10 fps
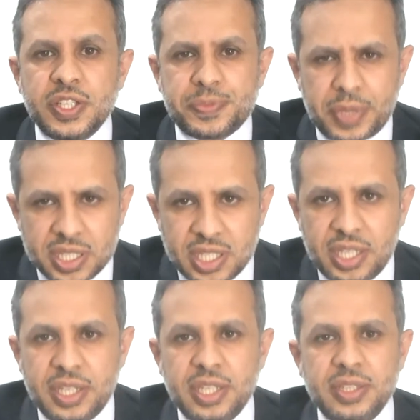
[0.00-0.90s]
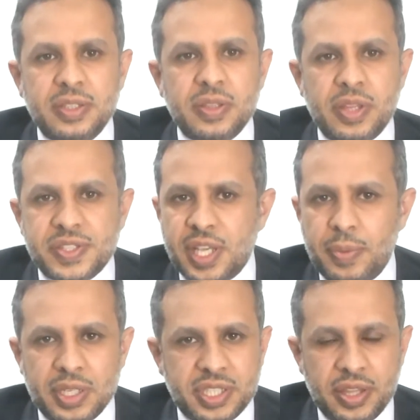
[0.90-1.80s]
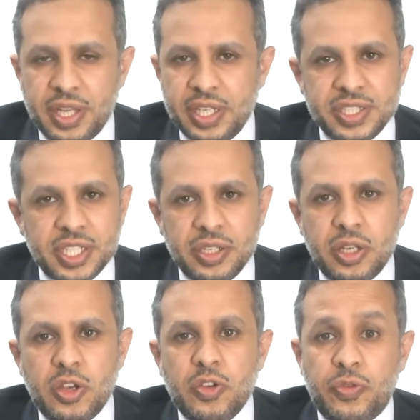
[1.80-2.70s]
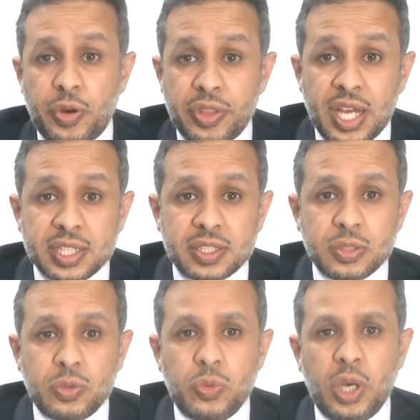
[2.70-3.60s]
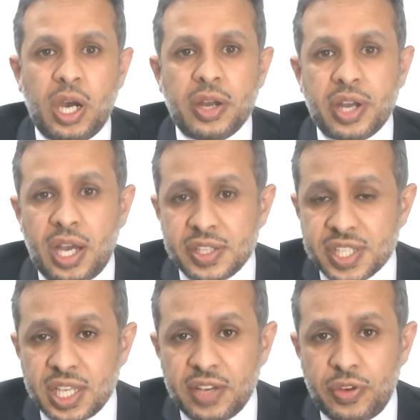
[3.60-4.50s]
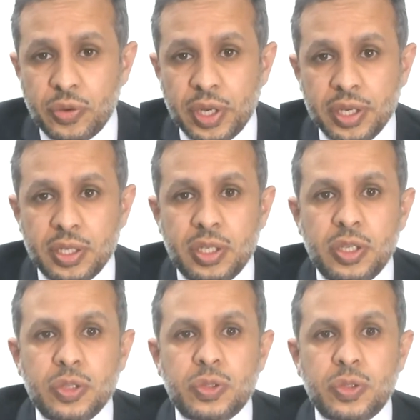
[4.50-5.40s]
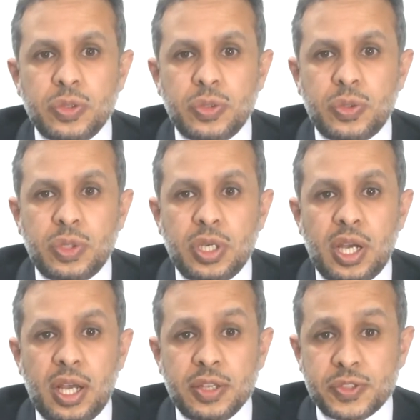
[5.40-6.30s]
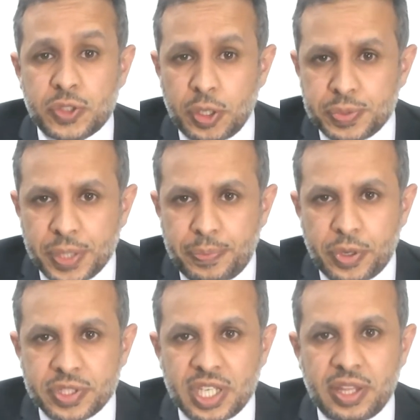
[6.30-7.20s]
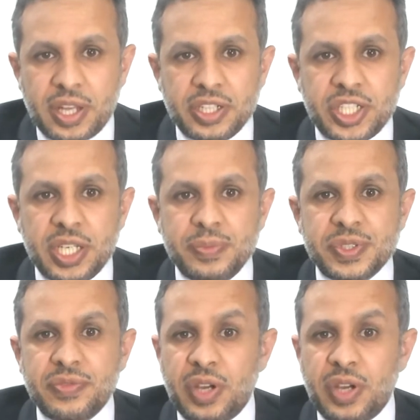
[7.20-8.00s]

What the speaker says: desperately needs the stability in the region. For that, we are asking everyone to stop supporting the regime's